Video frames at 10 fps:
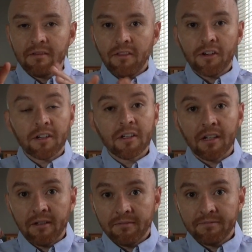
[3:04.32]
they're
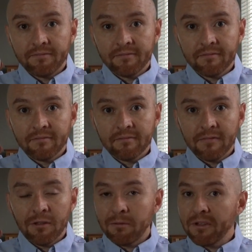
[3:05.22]
good.
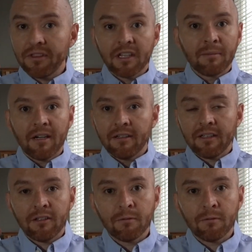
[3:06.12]
You weren't thinking about,